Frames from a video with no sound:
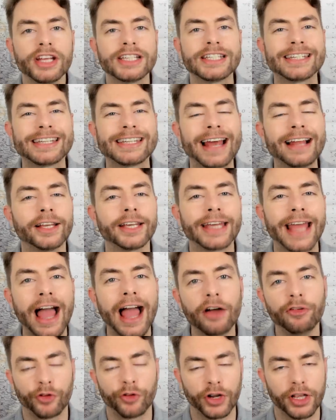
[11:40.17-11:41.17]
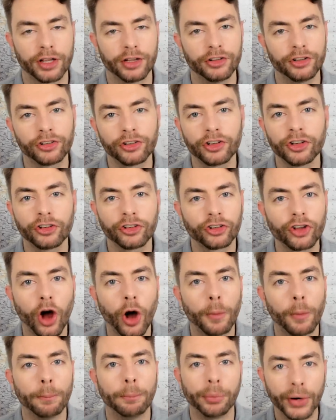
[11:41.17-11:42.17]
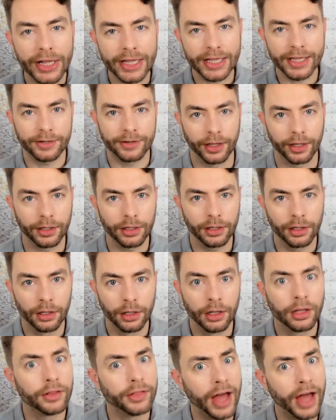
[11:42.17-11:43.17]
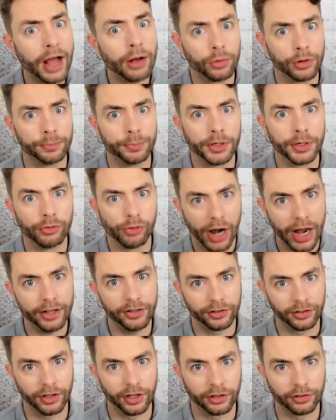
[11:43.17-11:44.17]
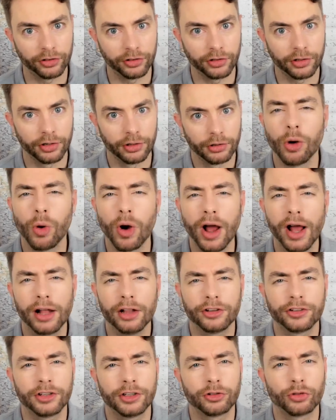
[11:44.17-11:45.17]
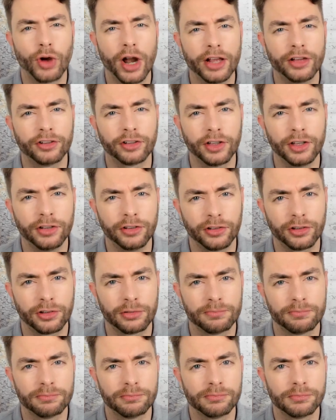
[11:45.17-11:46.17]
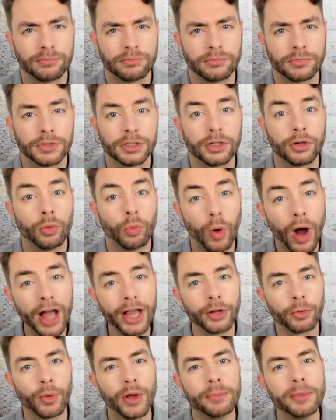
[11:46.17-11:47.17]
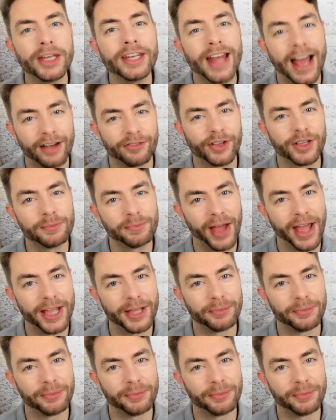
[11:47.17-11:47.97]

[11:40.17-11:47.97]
one is telling Africans to stop breeding. That would be racist. You know what else is racist? White women having